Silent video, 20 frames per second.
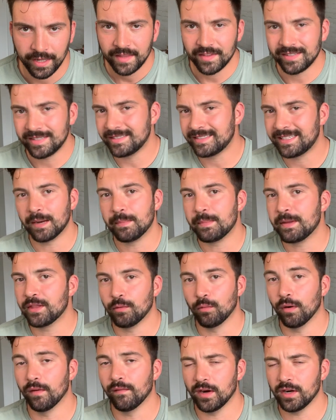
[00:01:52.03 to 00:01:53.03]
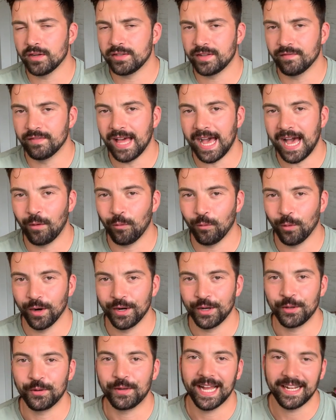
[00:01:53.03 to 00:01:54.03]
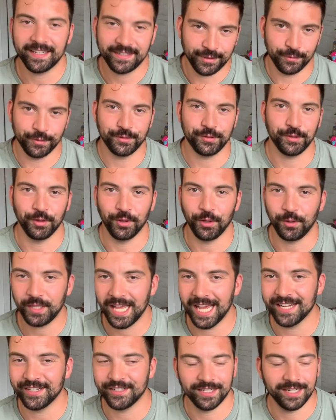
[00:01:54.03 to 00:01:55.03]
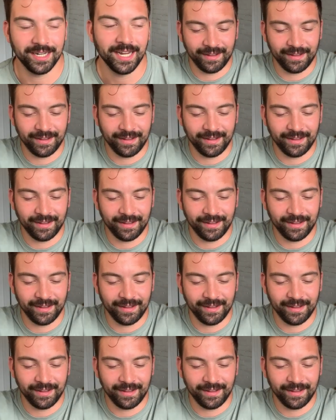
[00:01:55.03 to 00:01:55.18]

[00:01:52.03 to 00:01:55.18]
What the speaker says: This is going to be the reverse of that, where you get to a certain location,